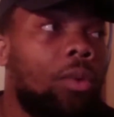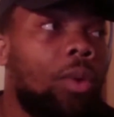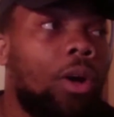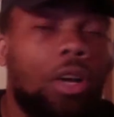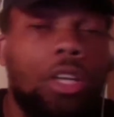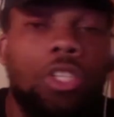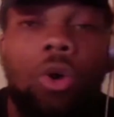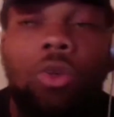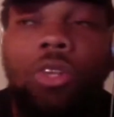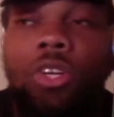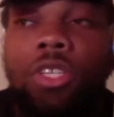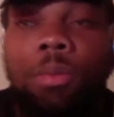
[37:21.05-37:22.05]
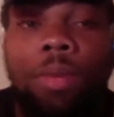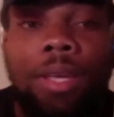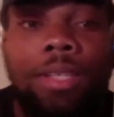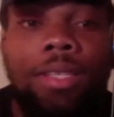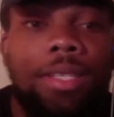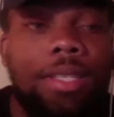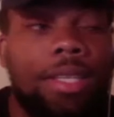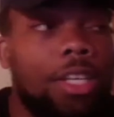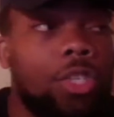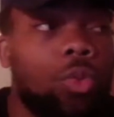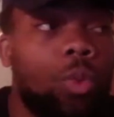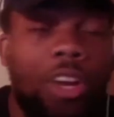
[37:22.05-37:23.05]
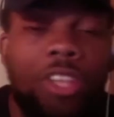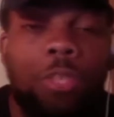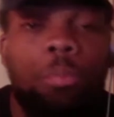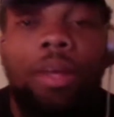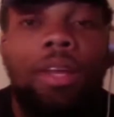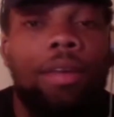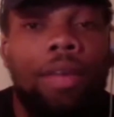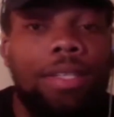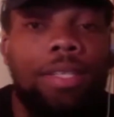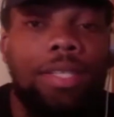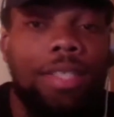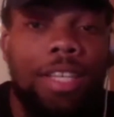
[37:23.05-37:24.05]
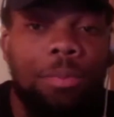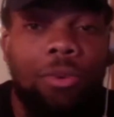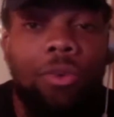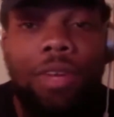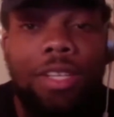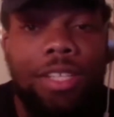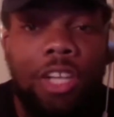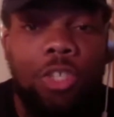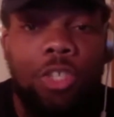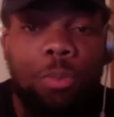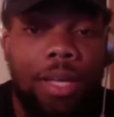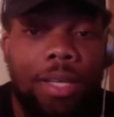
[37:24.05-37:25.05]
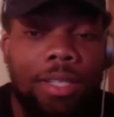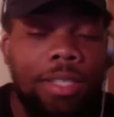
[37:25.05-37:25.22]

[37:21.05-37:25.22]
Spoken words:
well, because there's some instances when there's plenty of instances that's proven his clutch play.